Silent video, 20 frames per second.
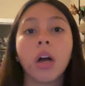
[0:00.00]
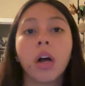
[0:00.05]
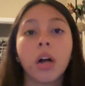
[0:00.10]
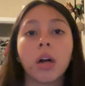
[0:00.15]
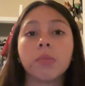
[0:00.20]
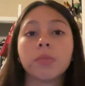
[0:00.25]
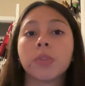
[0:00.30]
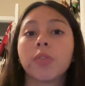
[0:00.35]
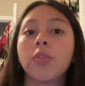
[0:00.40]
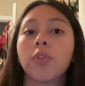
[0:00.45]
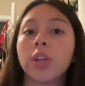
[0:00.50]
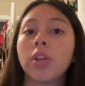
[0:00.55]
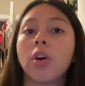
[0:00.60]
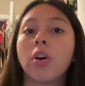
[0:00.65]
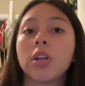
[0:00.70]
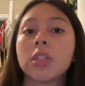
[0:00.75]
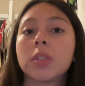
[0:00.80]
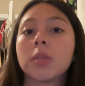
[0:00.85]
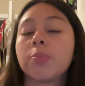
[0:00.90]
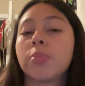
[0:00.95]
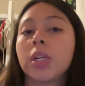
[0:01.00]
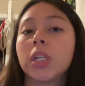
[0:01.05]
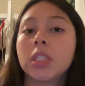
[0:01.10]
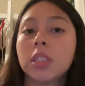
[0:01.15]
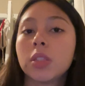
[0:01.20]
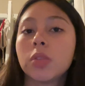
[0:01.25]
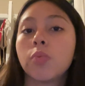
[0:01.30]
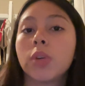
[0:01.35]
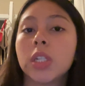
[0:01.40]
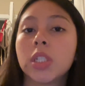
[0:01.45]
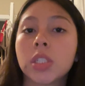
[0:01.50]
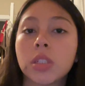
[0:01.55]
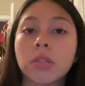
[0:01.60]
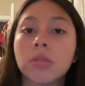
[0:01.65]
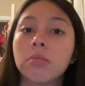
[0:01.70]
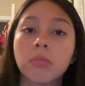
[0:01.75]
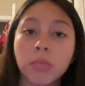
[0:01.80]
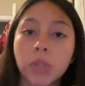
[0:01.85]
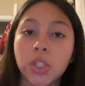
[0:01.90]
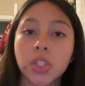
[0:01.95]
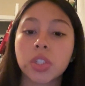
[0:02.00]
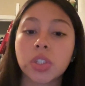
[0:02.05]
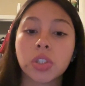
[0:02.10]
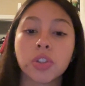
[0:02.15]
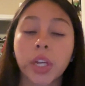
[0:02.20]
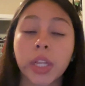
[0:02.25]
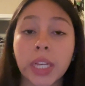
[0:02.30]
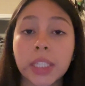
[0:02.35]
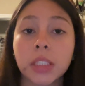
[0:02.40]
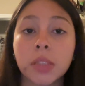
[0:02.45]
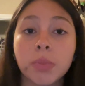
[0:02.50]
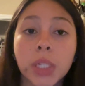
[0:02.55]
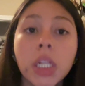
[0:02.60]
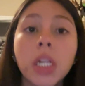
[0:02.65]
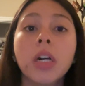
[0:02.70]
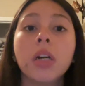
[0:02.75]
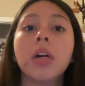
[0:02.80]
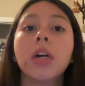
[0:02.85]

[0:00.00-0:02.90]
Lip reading: 40-yard sprint, which measures a straight line speed.